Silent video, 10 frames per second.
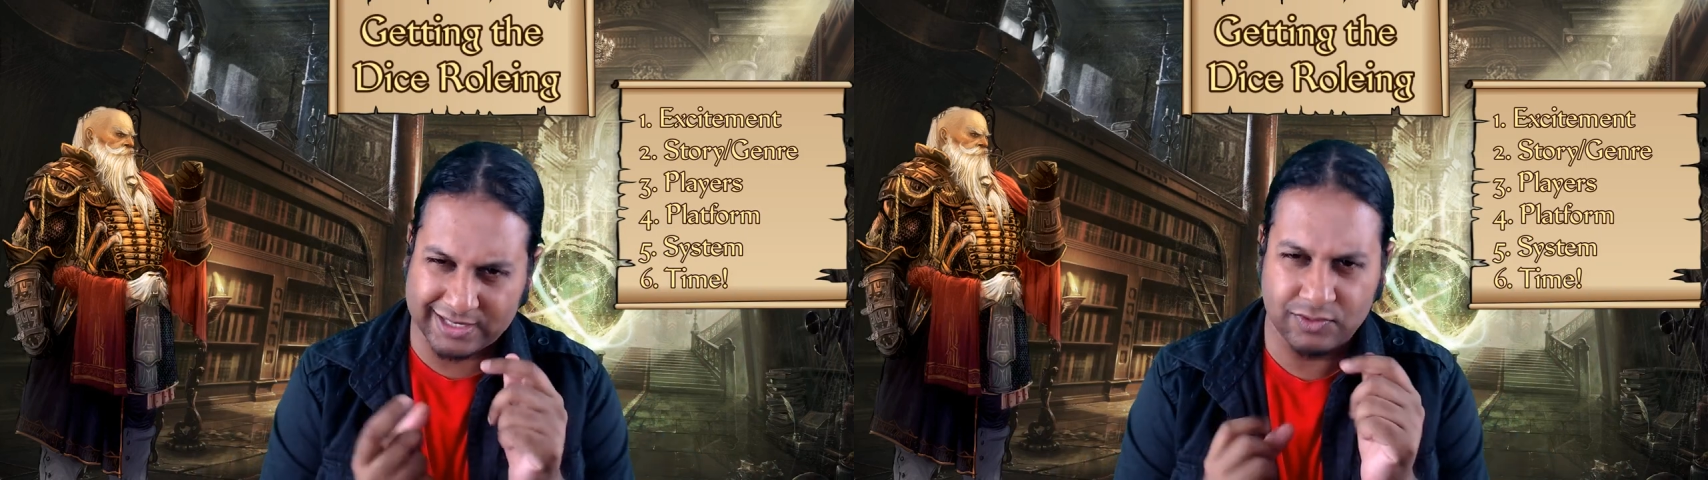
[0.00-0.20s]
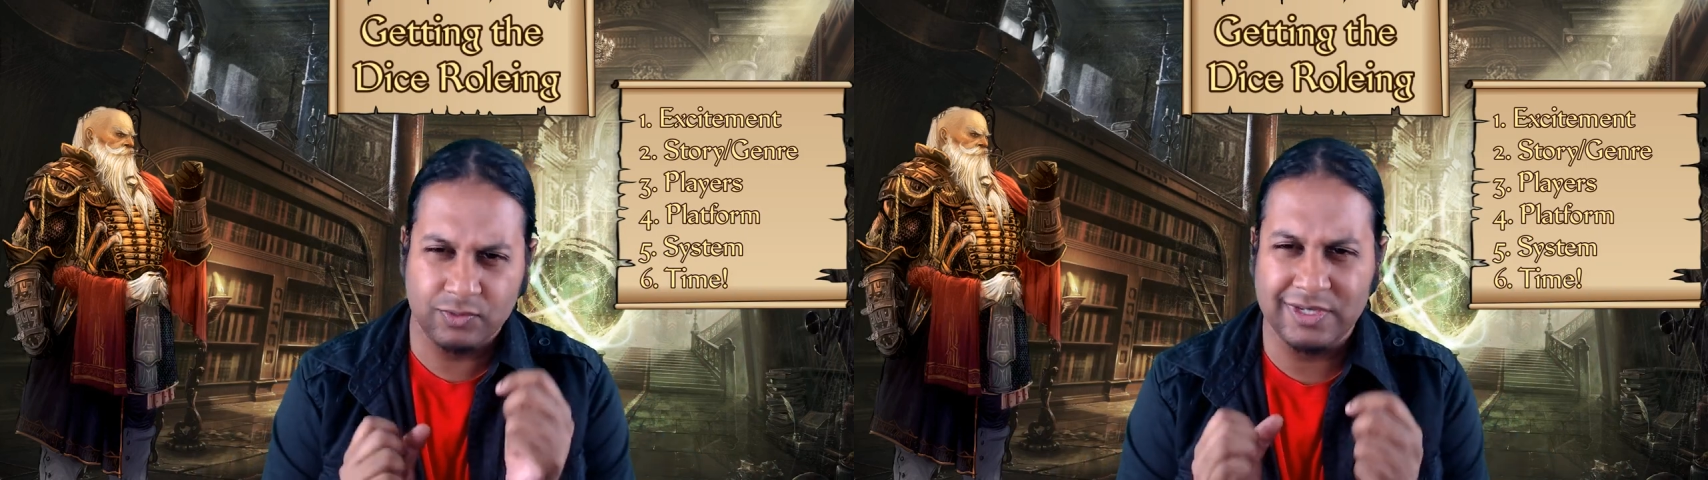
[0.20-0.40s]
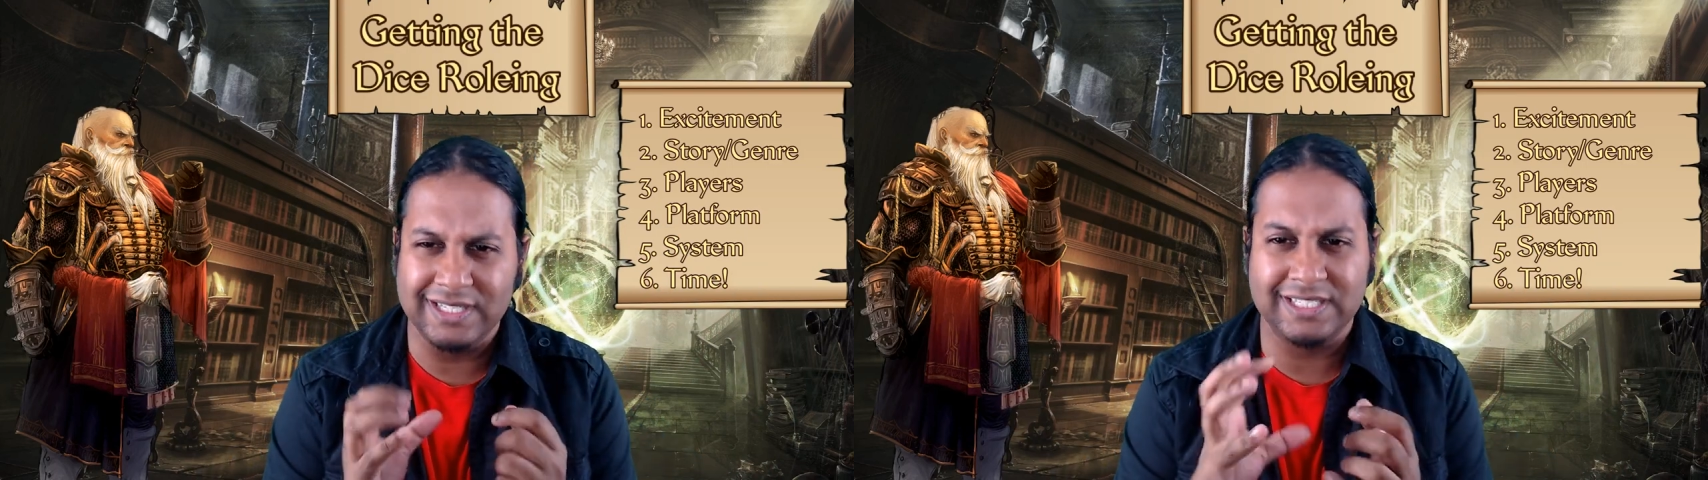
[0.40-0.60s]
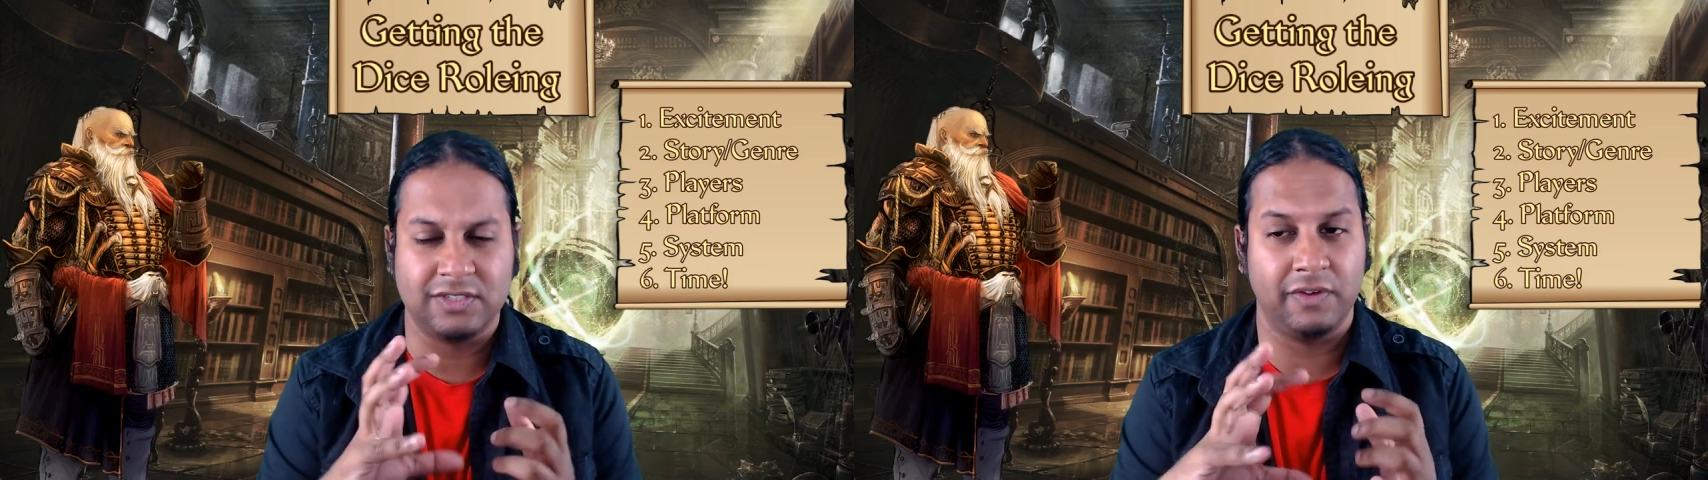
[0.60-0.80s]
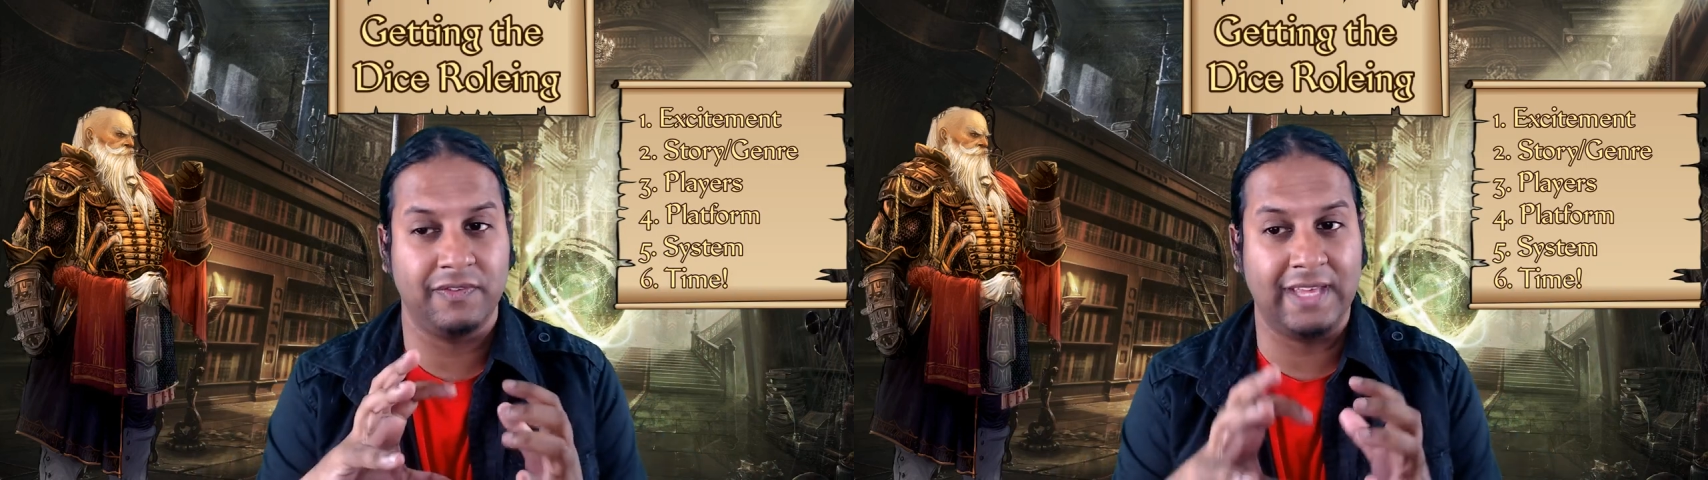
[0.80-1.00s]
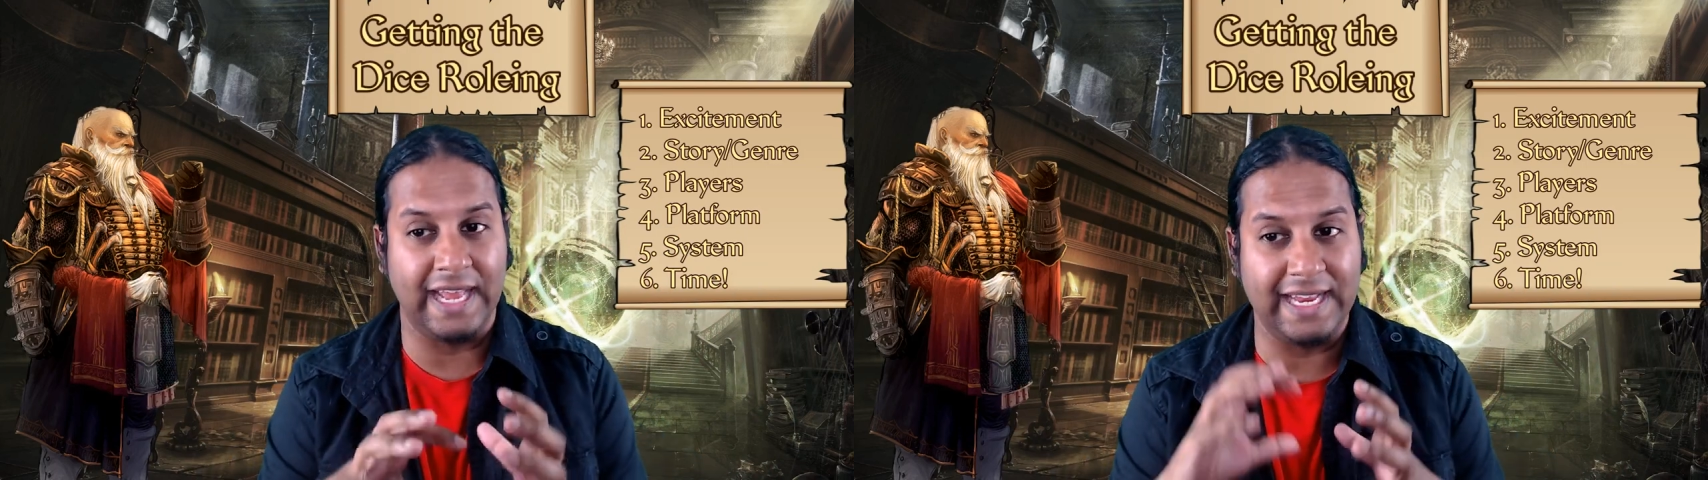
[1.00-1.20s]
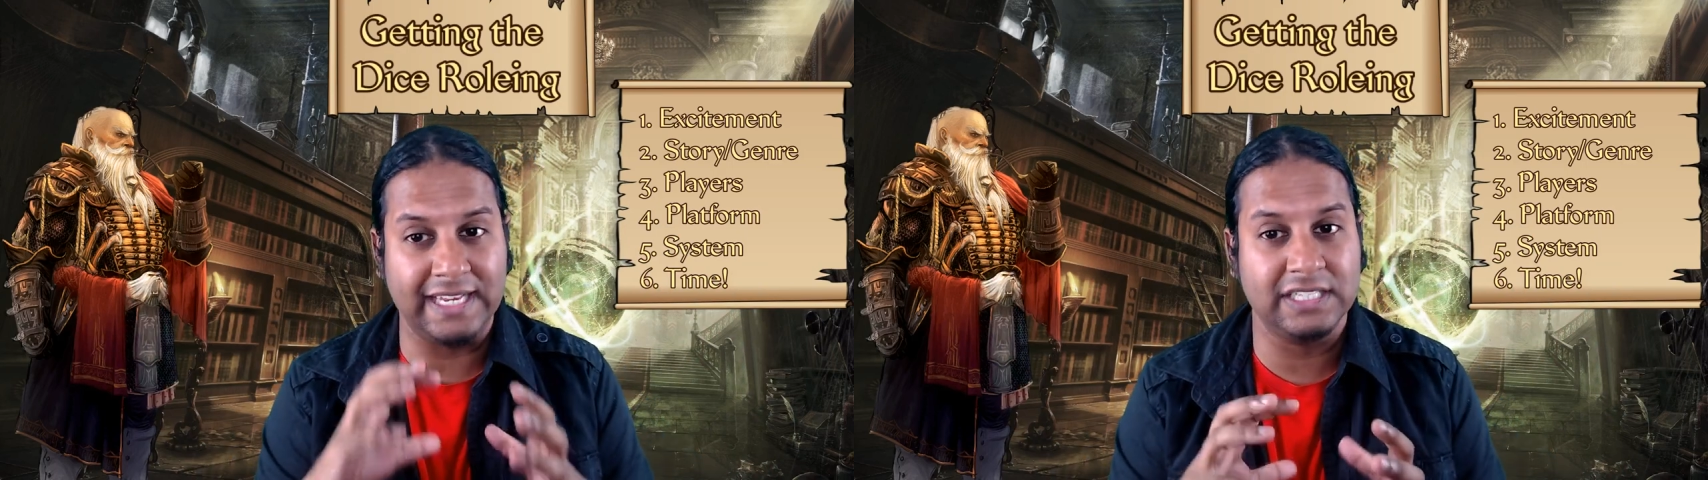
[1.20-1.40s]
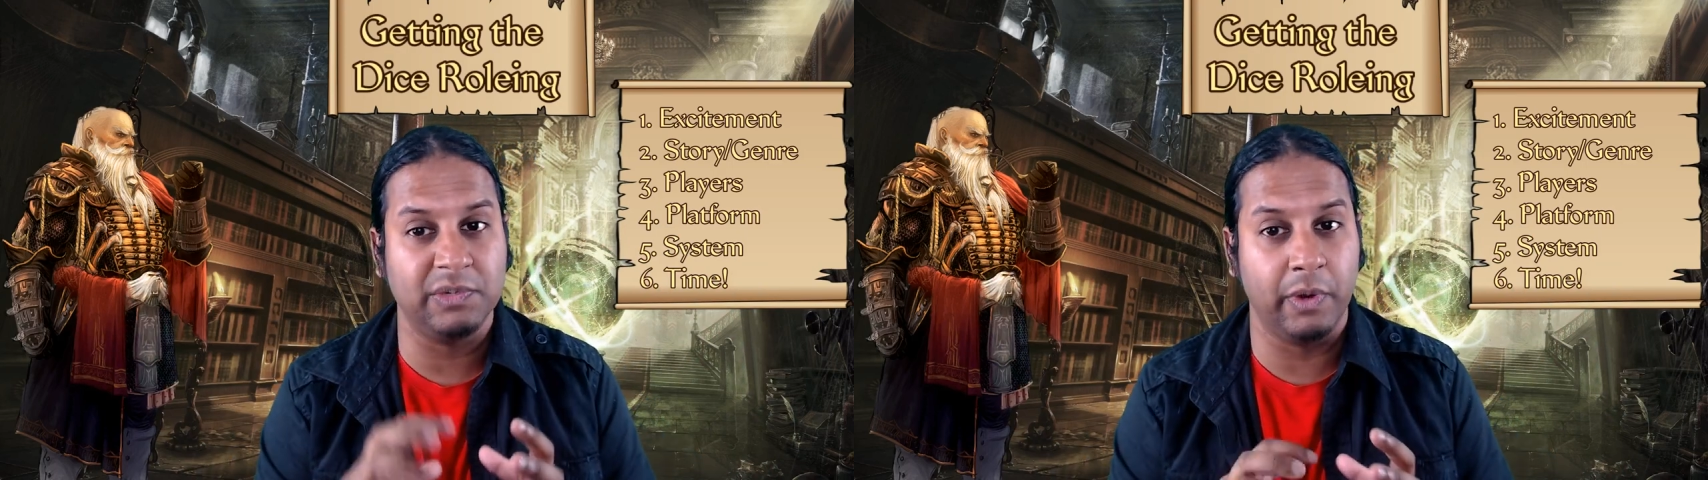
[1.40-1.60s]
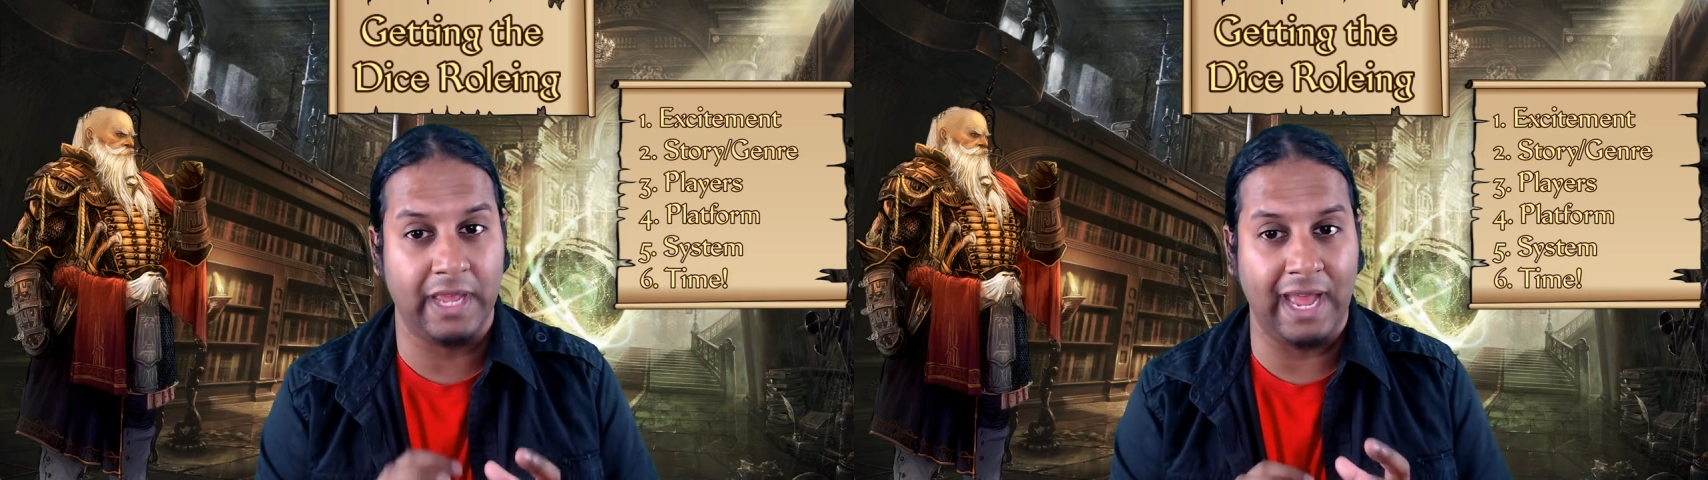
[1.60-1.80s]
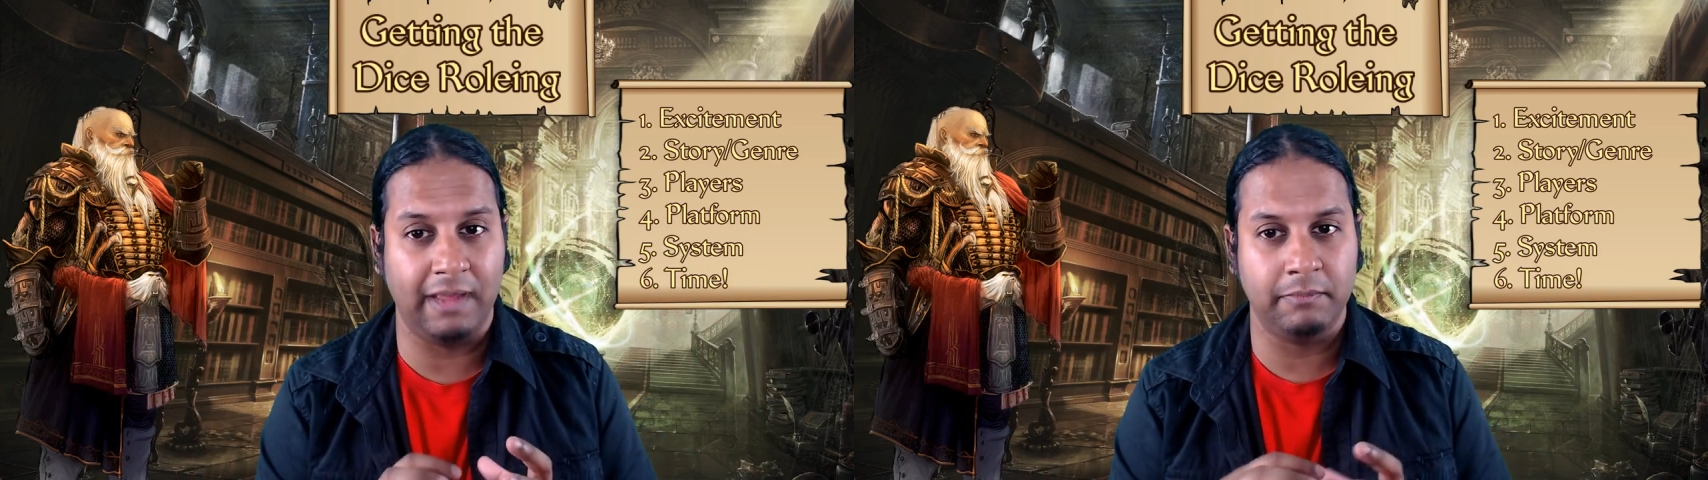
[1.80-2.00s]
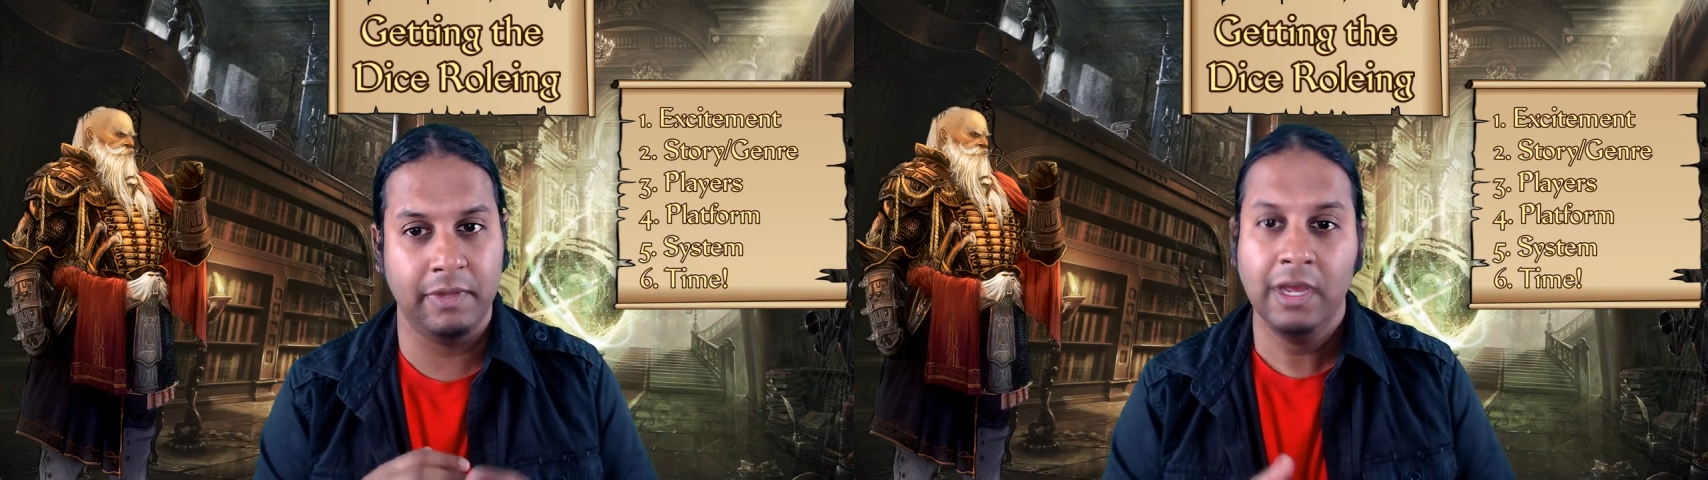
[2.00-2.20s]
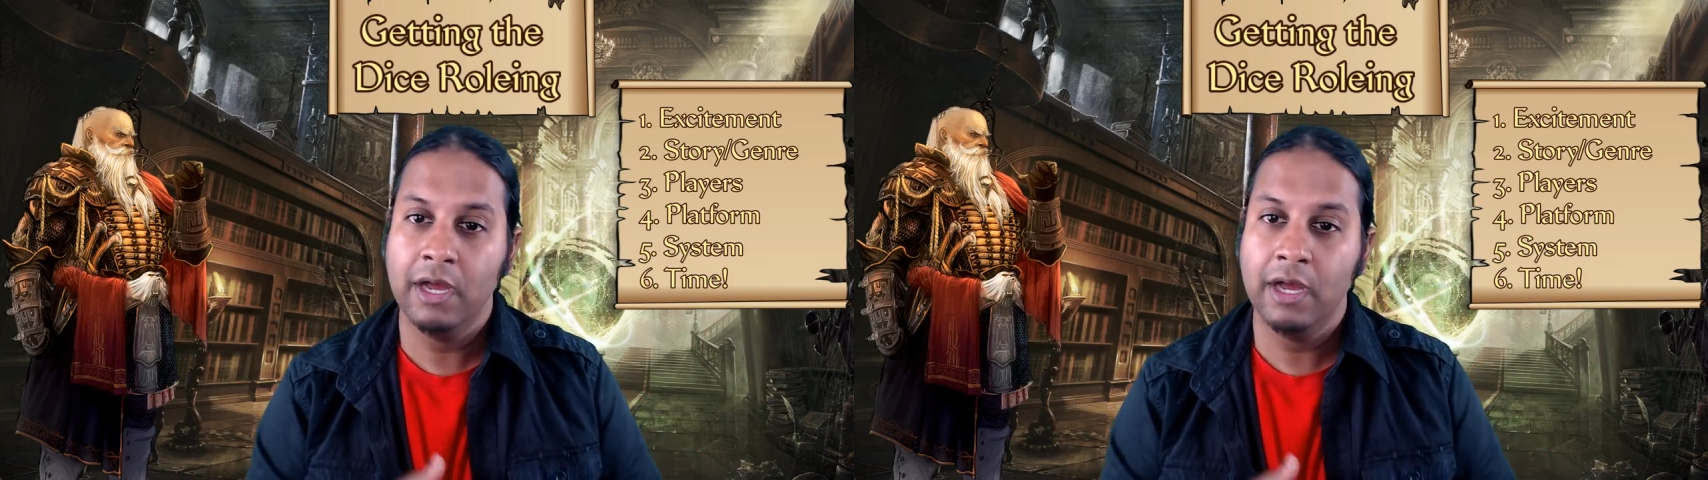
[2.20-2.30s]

and really sort of get into a game,